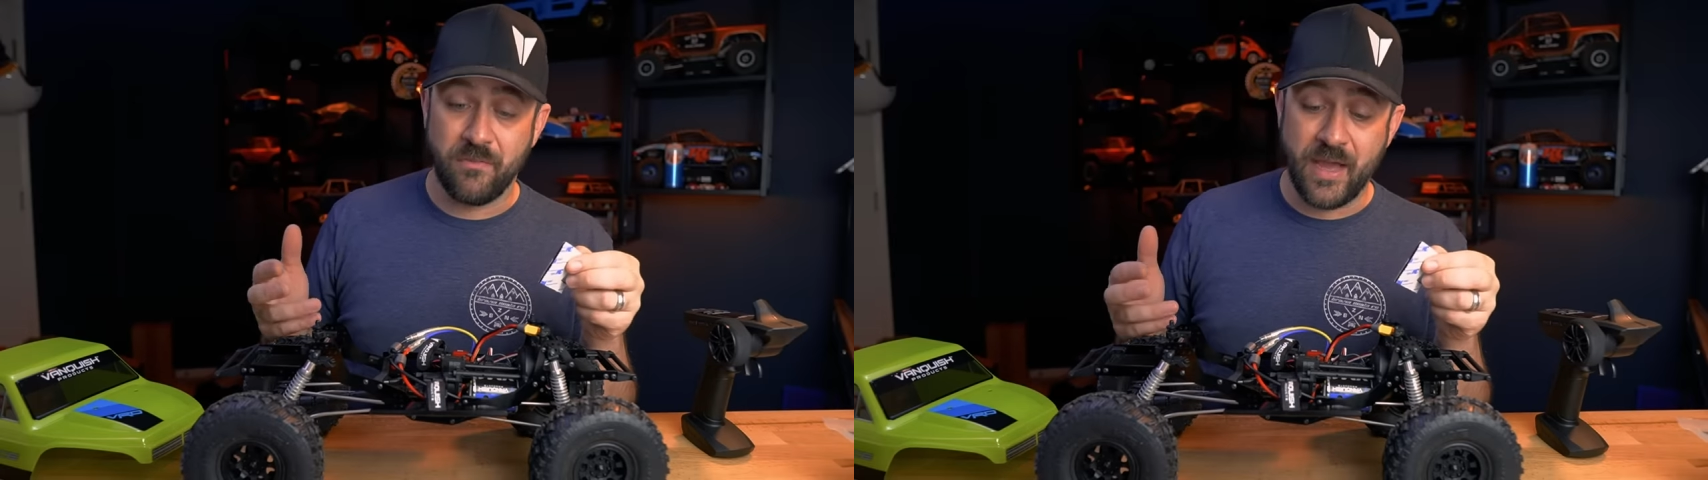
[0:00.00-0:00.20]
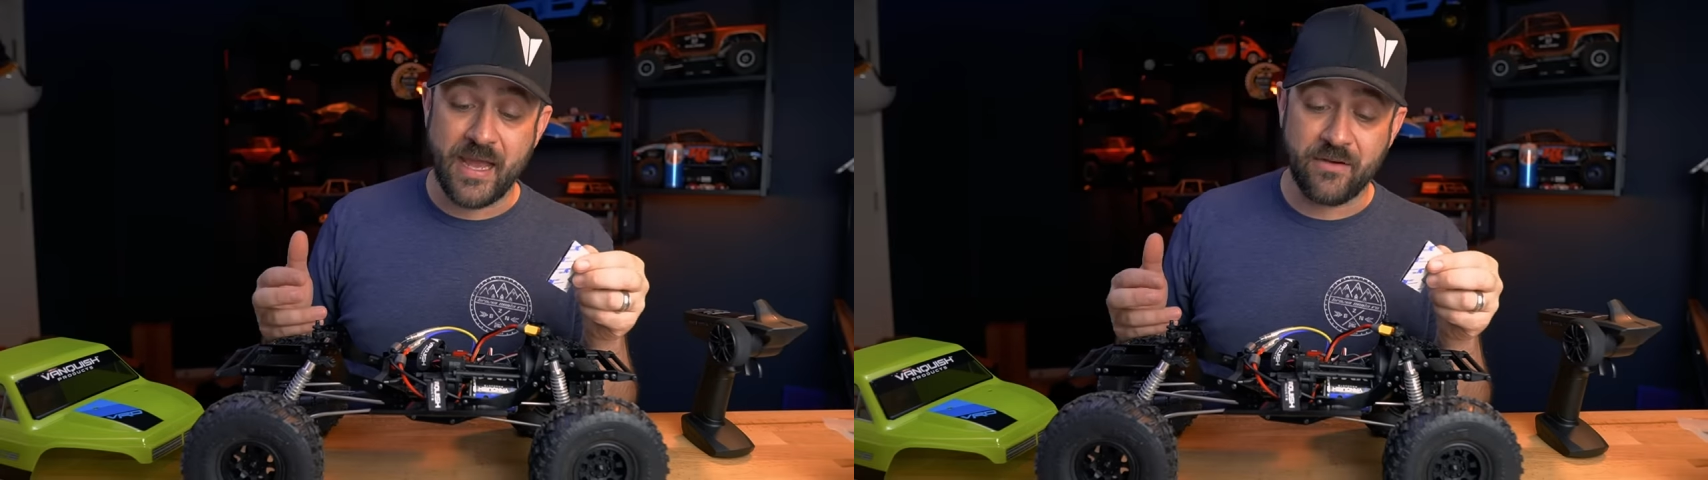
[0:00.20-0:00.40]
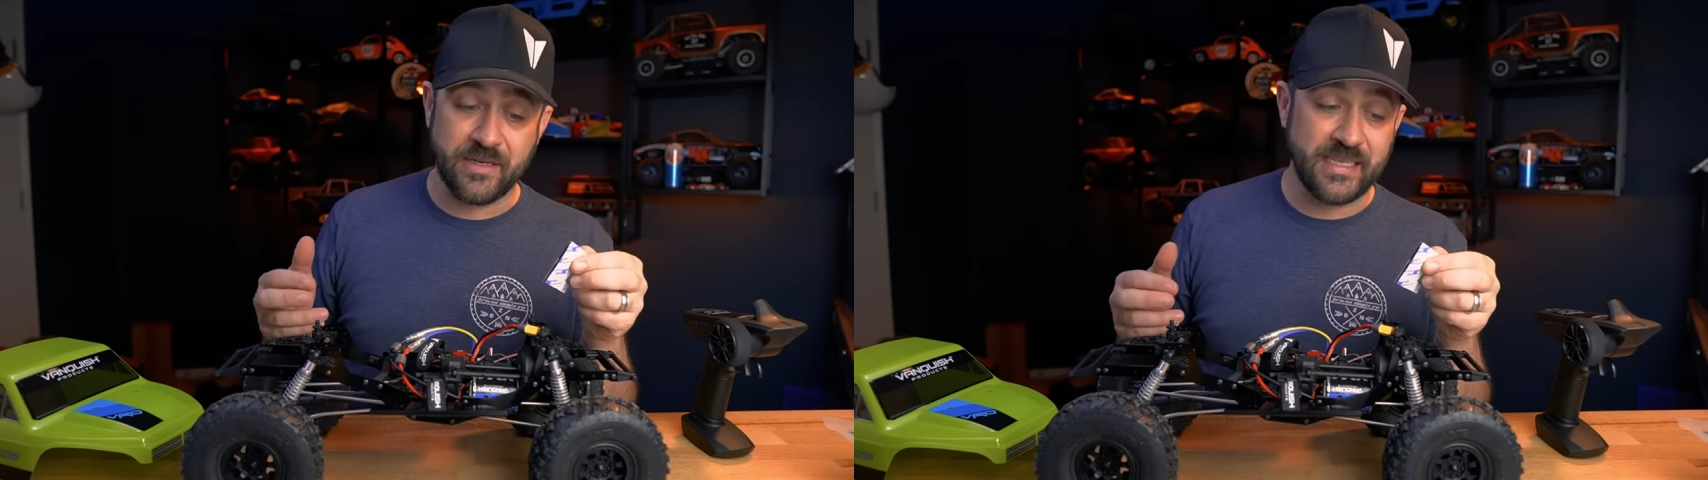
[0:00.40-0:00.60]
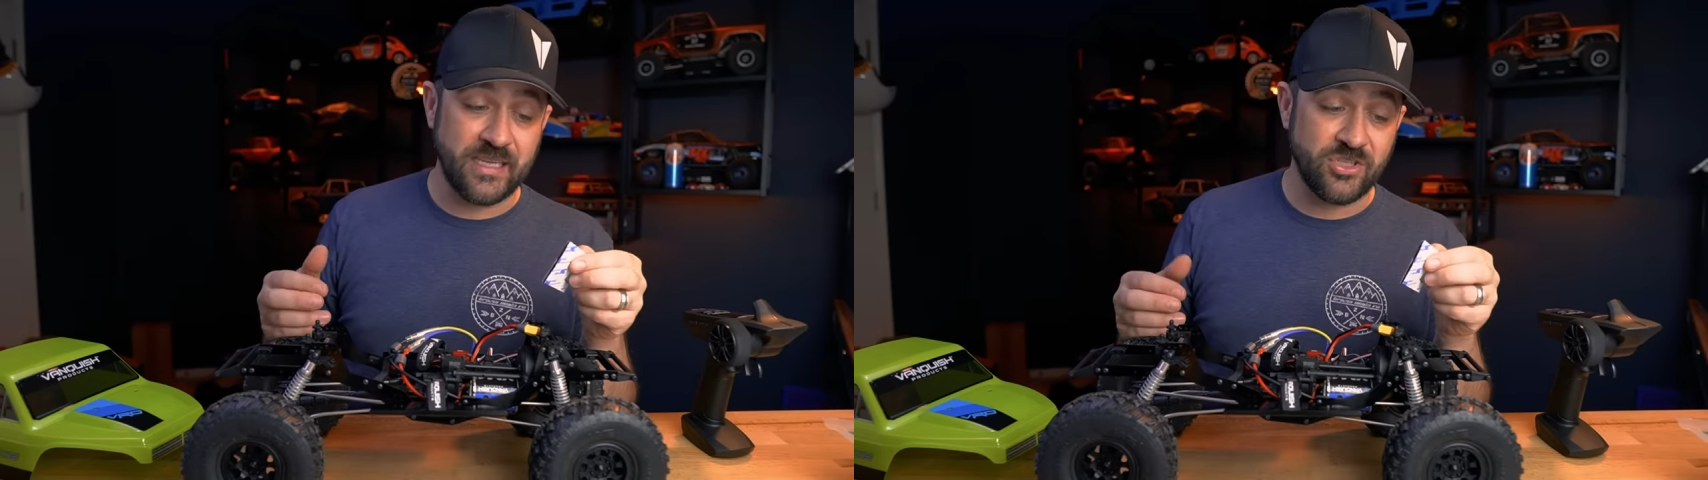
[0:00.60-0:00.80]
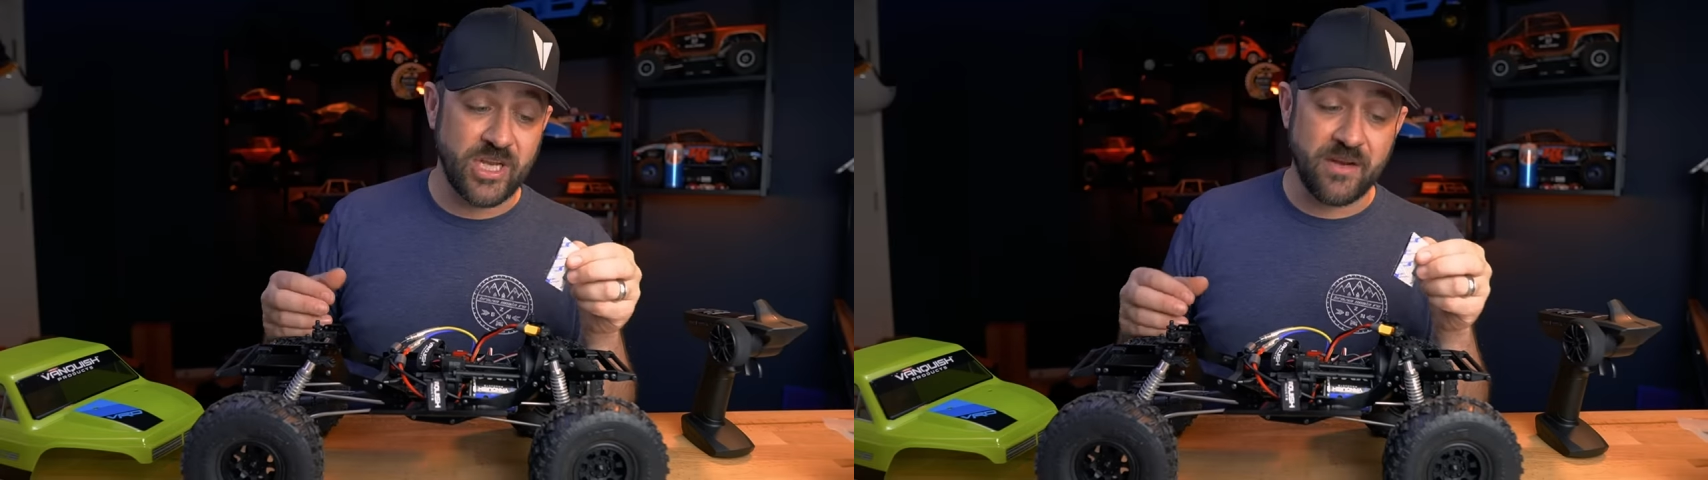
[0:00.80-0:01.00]
batteries
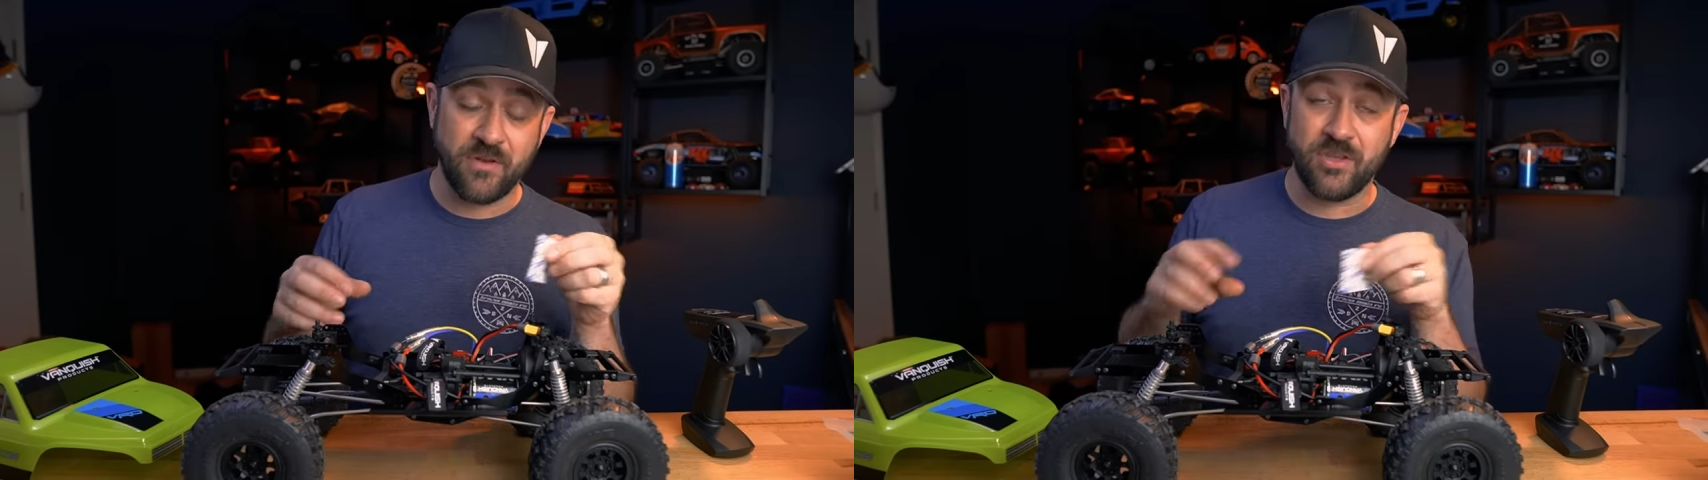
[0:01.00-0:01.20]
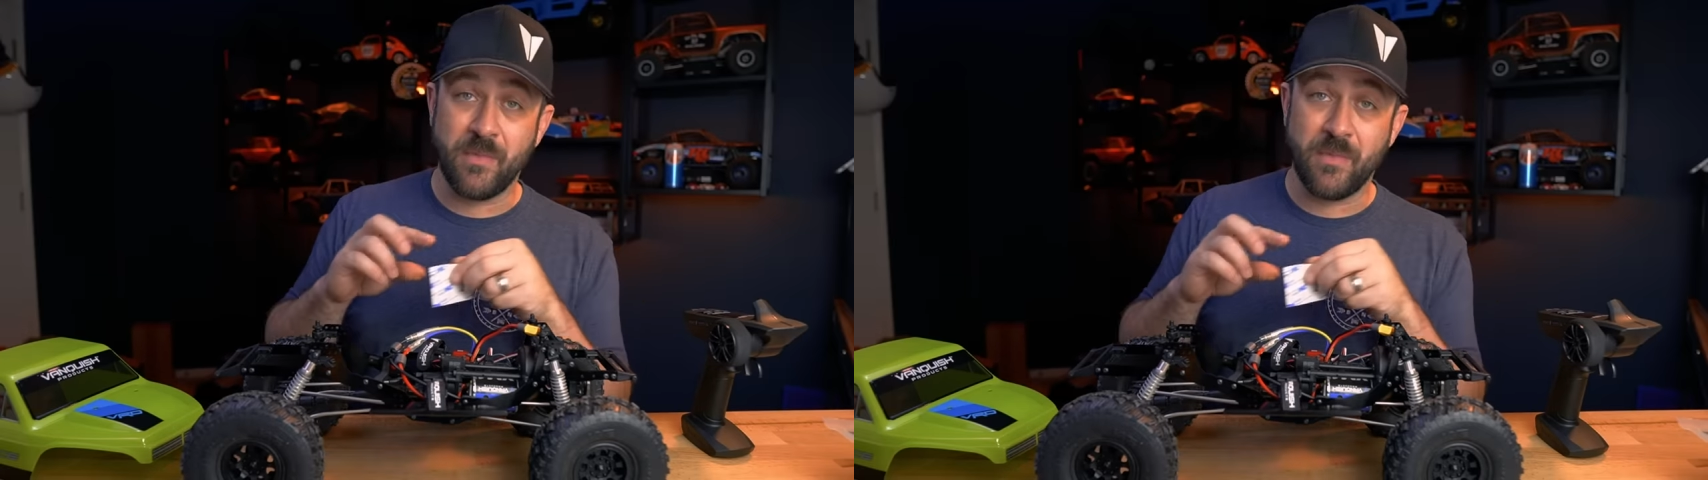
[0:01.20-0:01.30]
in general,